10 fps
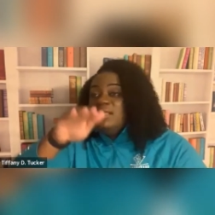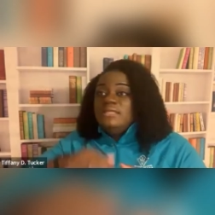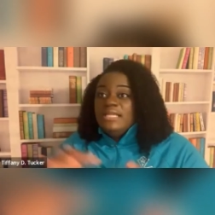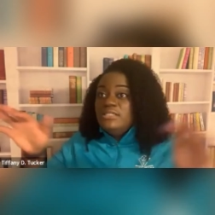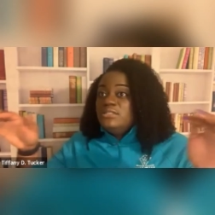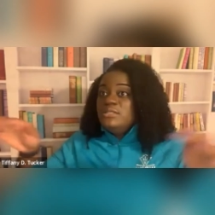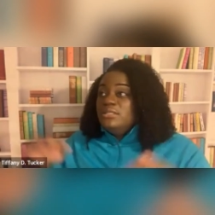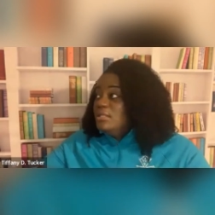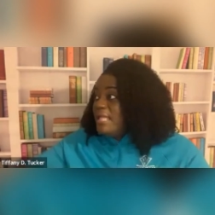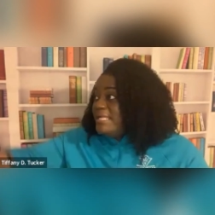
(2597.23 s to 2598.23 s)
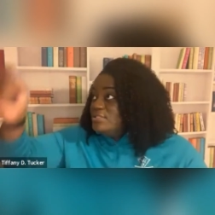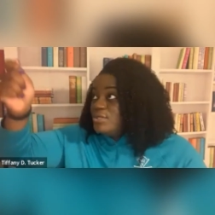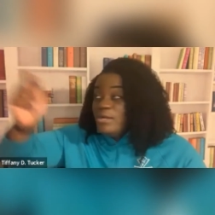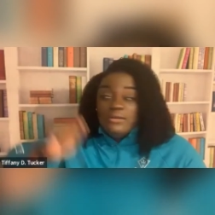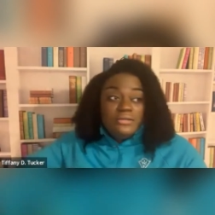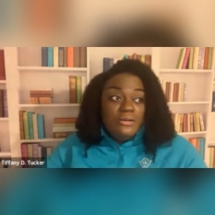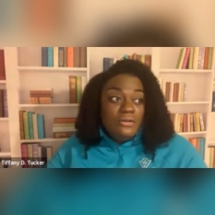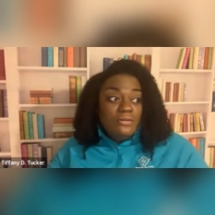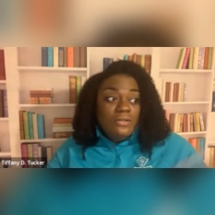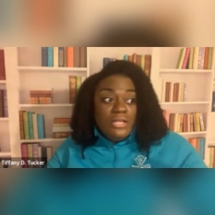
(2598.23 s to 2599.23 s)
The lights turned
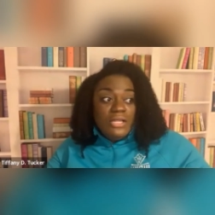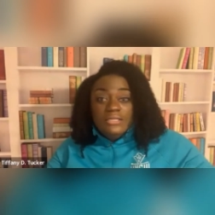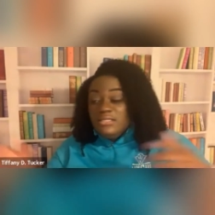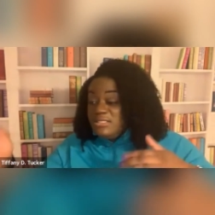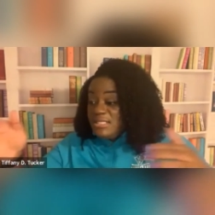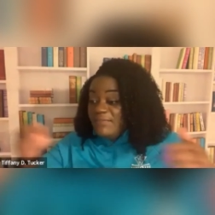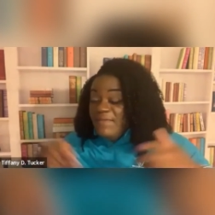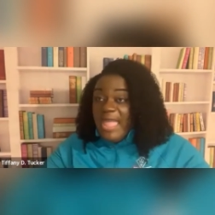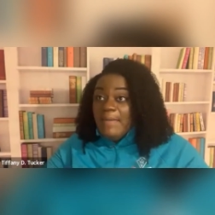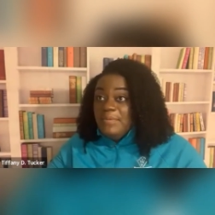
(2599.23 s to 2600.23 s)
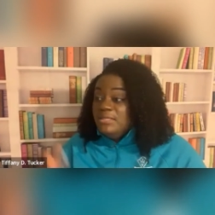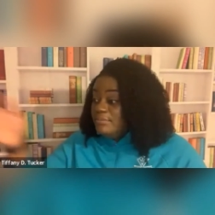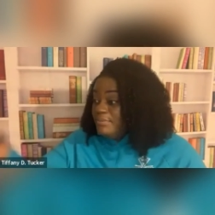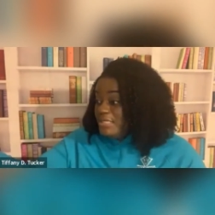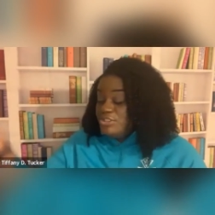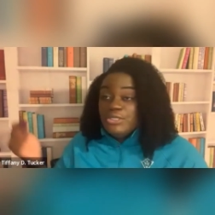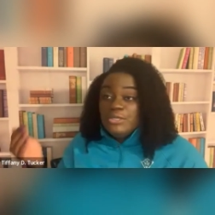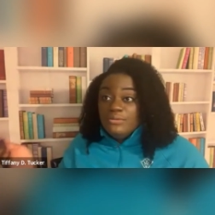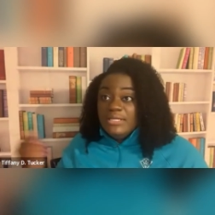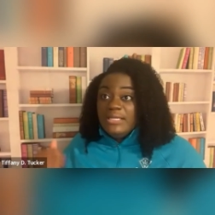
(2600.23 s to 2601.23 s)
on. Stuff happened. The bus
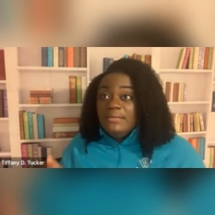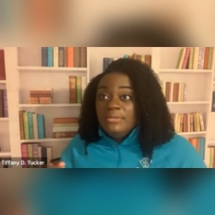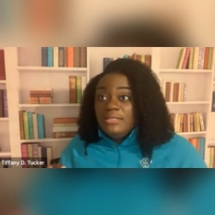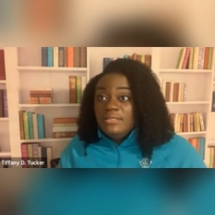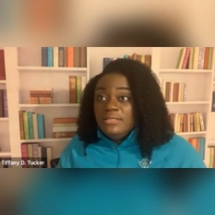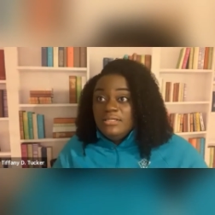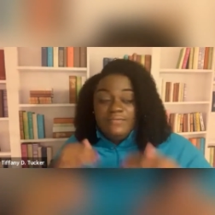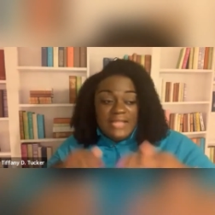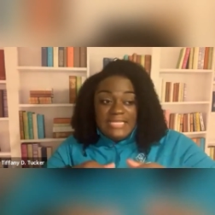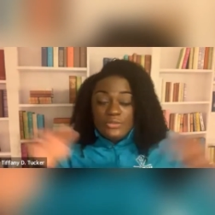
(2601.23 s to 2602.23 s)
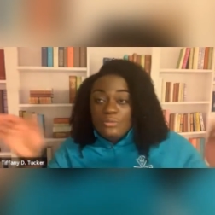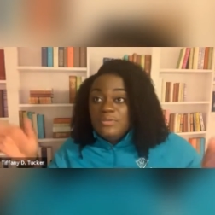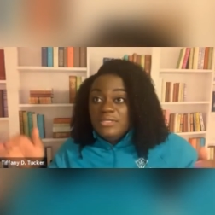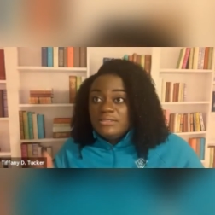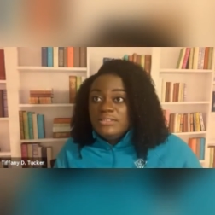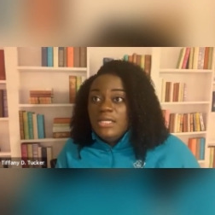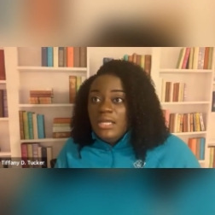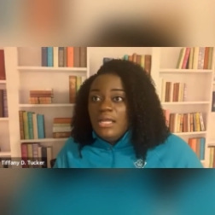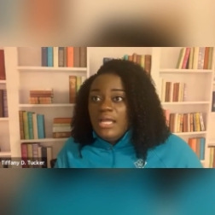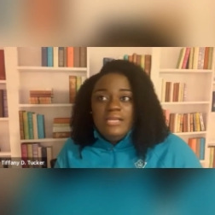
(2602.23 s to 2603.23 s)
showed up. The flights were booked.
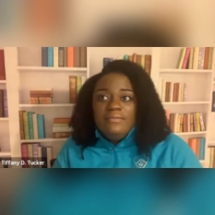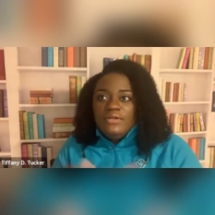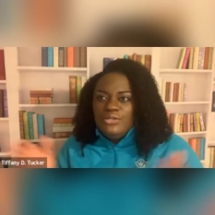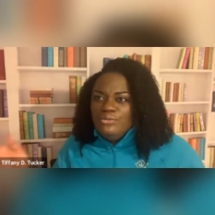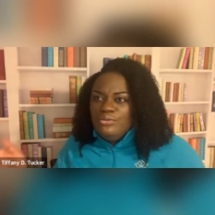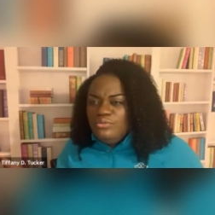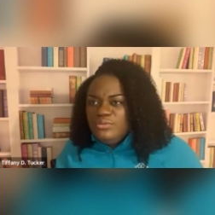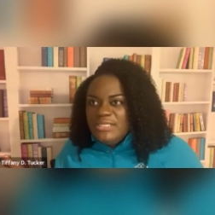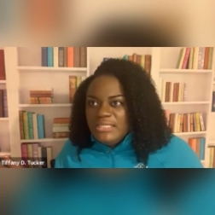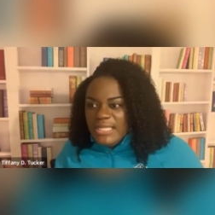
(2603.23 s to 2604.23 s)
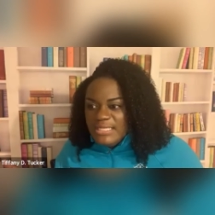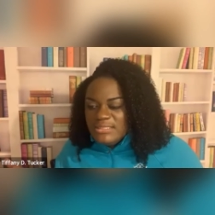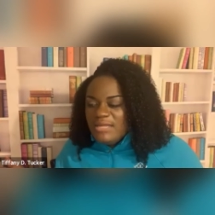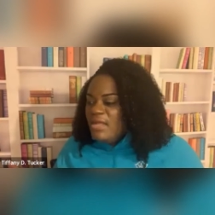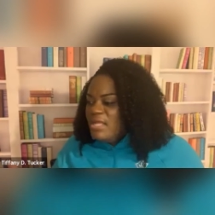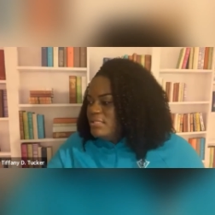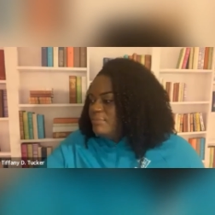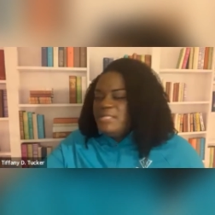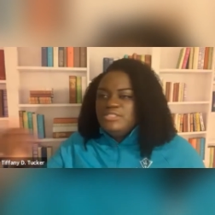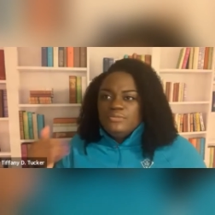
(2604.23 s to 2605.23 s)
I never knew who did that stuff. The
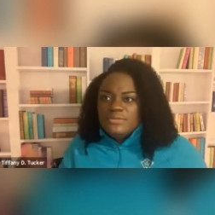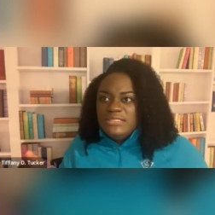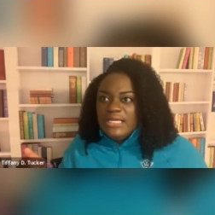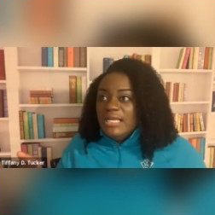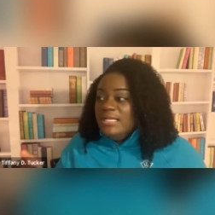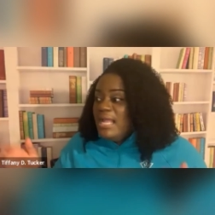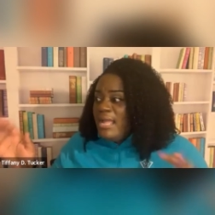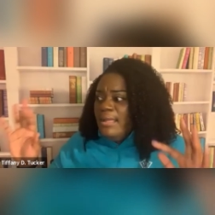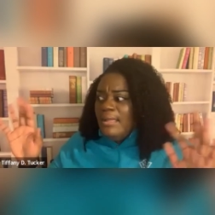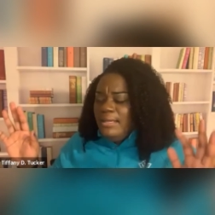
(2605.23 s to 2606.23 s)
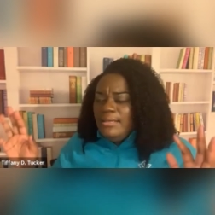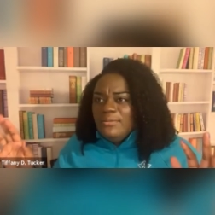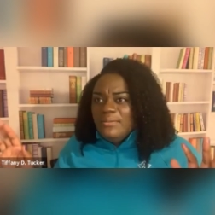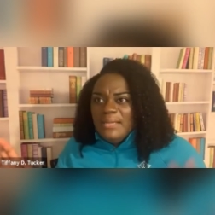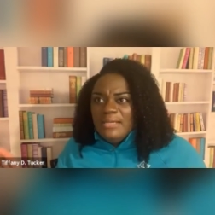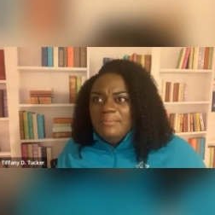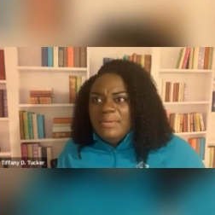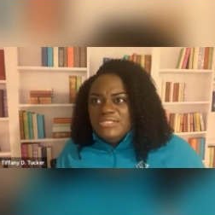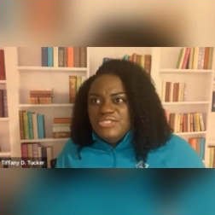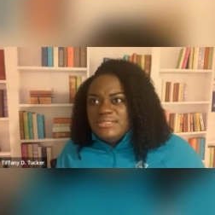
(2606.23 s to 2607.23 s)
budget was done. I didn't know about a
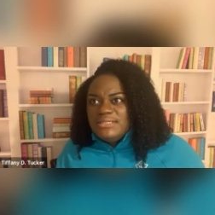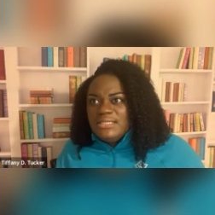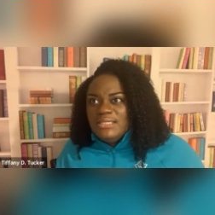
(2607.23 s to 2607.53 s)
budget.